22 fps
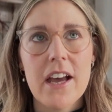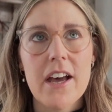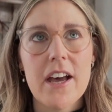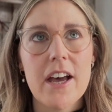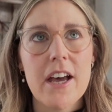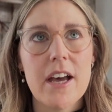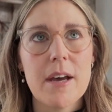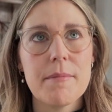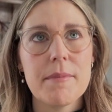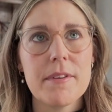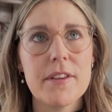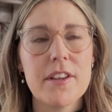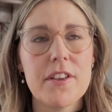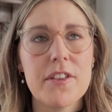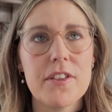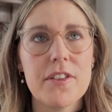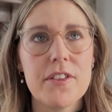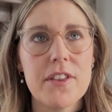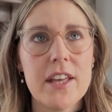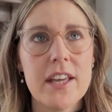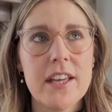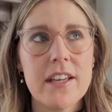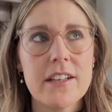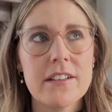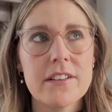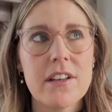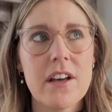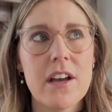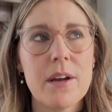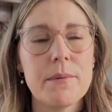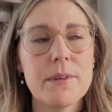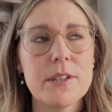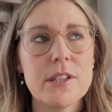The thing
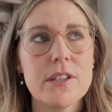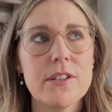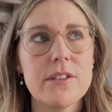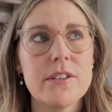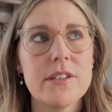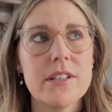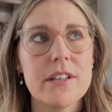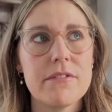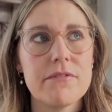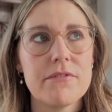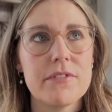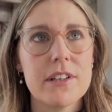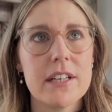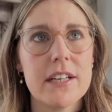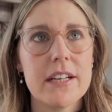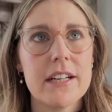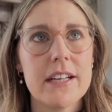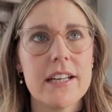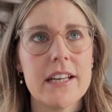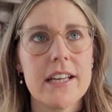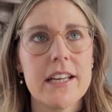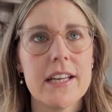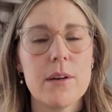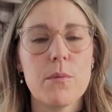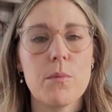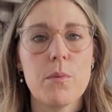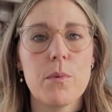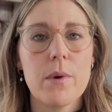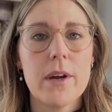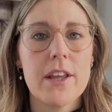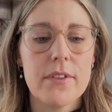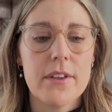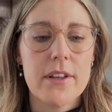that I would do differently
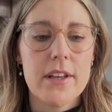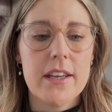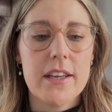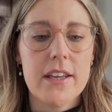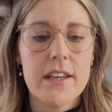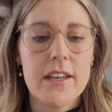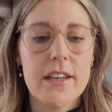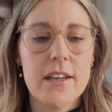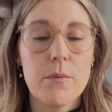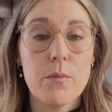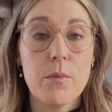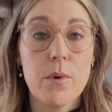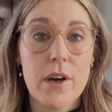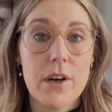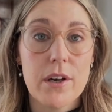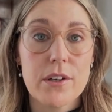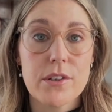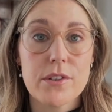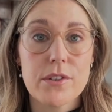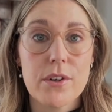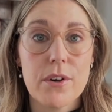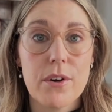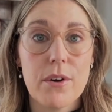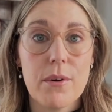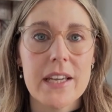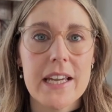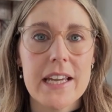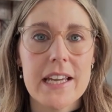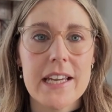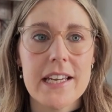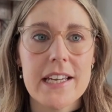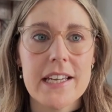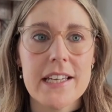with the worktop
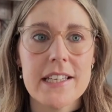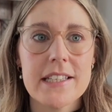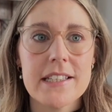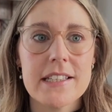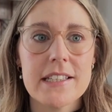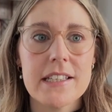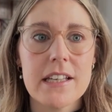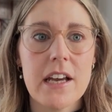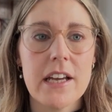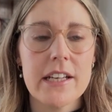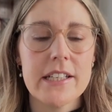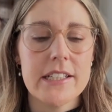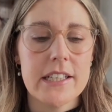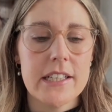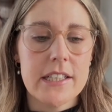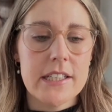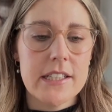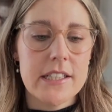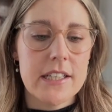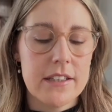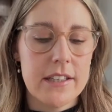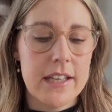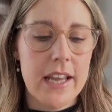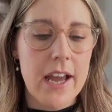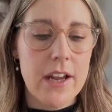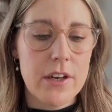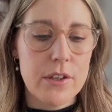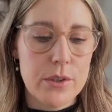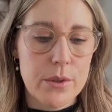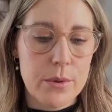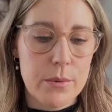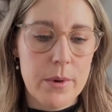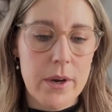is I did the
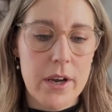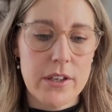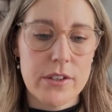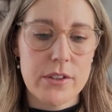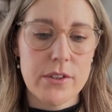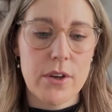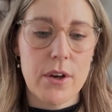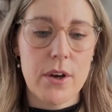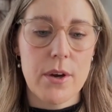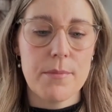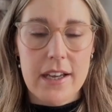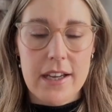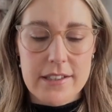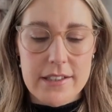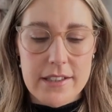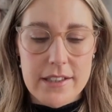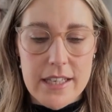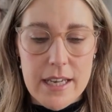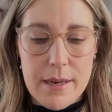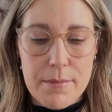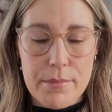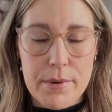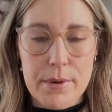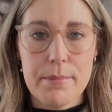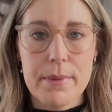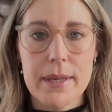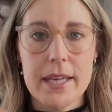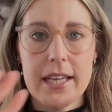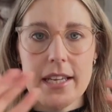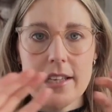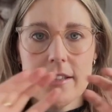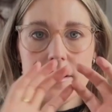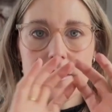actual worktop as a separate
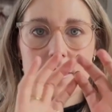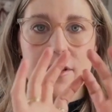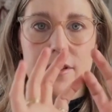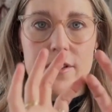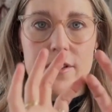piece to